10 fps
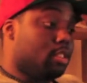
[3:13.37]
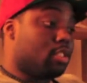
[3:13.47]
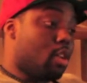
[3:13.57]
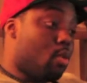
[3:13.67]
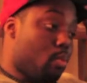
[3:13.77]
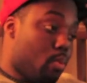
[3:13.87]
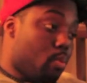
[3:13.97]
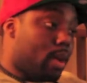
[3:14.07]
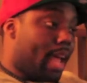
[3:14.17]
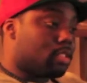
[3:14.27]
So
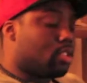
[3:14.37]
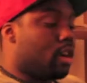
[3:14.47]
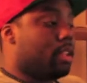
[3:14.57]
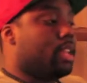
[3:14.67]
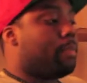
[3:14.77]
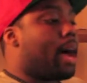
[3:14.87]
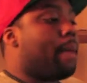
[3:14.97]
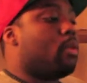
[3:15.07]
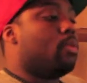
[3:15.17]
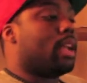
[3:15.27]
when I started hip
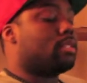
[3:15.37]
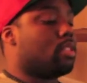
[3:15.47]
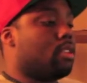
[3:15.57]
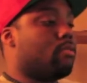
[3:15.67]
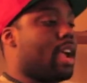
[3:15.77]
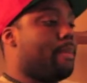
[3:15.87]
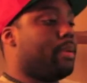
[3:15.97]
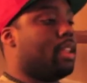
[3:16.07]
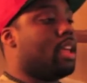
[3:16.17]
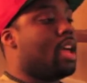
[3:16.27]
hop or when I started
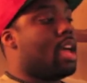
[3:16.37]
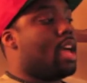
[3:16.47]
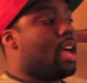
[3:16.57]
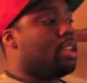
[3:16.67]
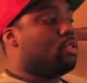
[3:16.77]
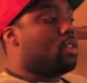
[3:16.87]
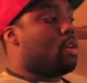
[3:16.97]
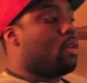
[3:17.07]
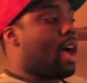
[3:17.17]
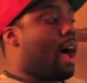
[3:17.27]
rapping, you
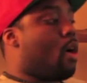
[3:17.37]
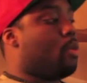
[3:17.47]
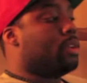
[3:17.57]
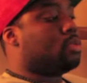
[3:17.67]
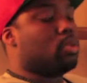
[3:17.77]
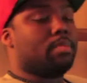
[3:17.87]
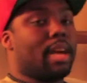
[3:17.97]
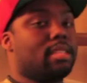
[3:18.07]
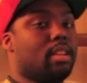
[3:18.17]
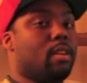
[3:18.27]
know, I always was
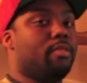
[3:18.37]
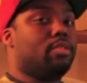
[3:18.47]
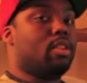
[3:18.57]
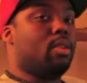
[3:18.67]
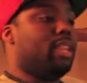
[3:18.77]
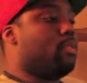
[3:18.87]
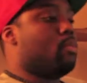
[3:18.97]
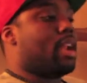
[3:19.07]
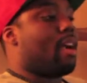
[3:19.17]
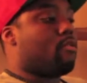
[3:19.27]
myself. So
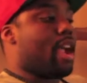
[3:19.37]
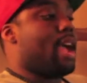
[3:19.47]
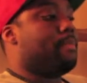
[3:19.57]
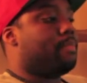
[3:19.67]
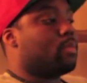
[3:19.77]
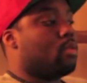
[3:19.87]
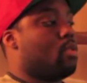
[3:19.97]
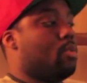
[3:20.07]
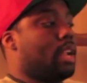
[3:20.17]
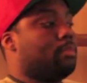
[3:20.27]
even when I rap
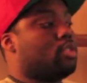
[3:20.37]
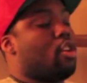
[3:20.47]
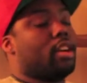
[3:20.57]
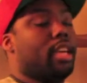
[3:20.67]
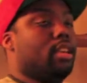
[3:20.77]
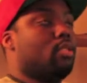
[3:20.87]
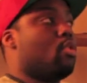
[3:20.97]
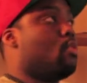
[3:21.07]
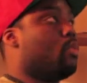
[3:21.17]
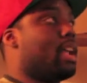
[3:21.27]
or when I'm talking
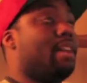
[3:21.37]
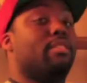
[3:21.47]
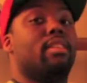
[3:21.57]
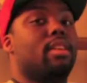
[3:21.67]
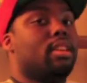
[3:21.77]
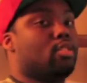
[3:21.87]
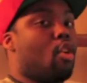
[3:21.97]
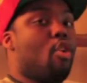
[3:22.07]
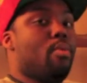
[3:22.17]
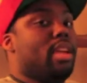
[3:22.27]
or whatever, it's
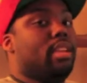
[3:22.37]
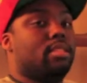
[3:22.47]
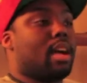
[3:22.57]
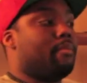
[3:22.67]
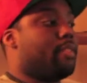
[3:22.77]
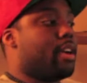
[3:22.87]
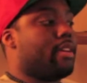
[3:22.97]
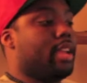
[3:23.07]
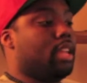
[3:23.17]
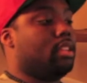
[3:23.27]
always, I'm
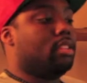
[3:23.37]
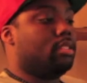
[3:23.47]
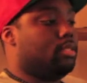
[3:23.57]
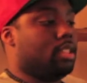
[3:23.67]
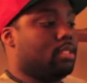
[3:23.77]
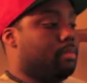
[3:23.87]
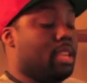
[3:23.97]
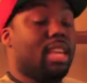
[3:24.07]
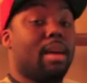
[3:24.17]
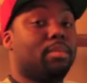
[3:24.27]
very just
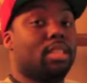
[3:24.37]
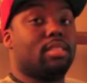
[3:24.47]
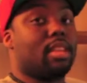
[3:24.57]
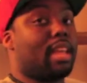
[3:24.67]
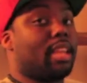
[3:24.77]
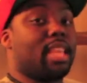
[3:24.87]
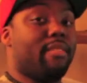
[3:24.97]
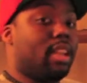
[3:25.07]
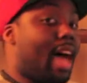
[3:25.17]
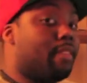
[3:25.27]
me. I like to
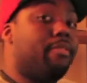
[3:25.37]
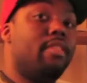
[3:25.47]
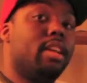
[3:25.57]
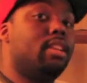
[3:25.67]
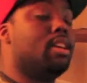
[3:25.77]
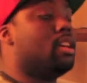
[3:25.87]
have a lot of fun.